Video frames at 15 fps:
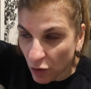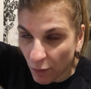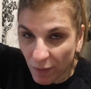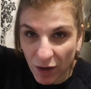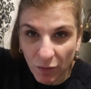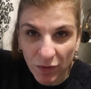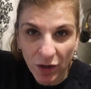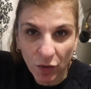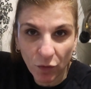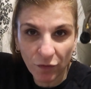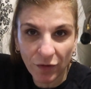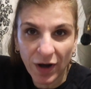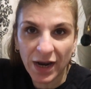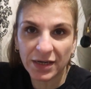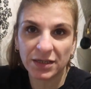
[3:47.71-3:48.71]
Normally with an
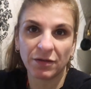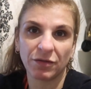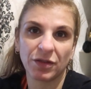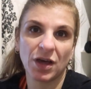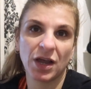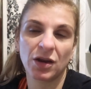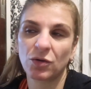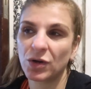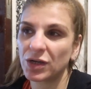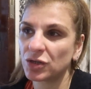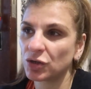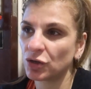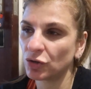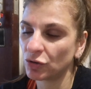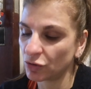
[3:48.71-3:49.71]
overactive
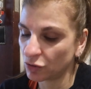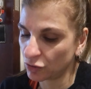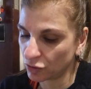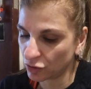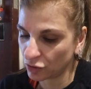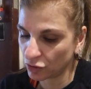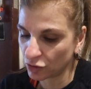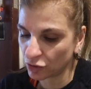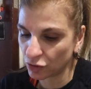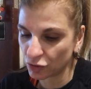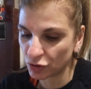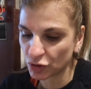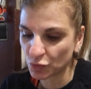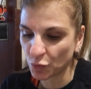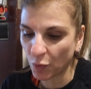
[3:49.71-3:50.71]
thyroid, you
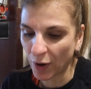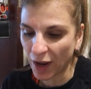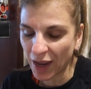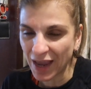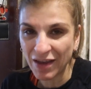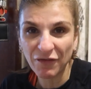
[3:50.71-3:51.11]
lose weight.